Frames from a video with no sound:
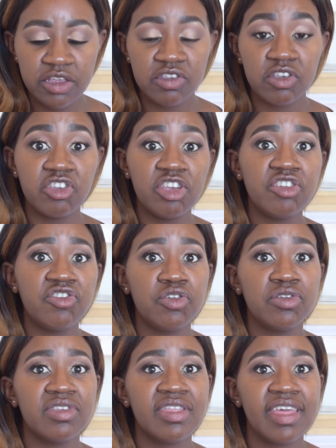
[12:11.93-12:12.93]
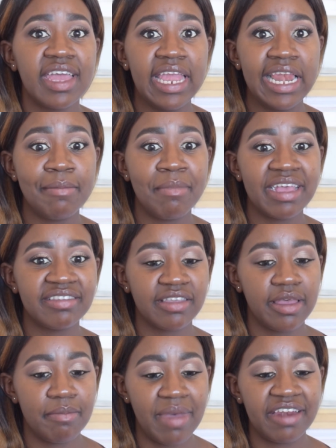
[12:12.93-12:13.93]
So she's using the
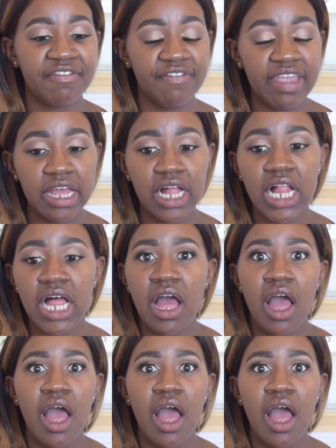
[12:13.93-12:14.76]
Iileka matte veil.